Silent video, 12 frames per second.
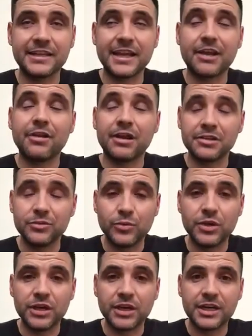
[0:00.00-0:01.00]
carry out the
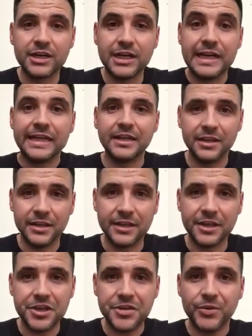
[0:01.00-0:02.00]
work
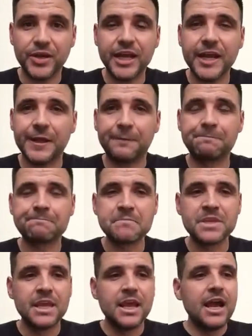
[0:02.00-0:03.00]
legally in UK.
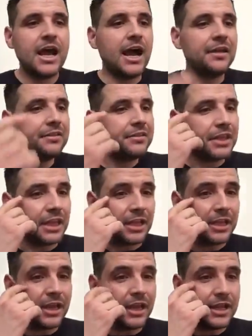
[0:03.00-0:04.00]
Other
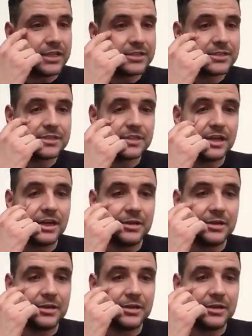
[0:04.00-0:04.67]
thing, it's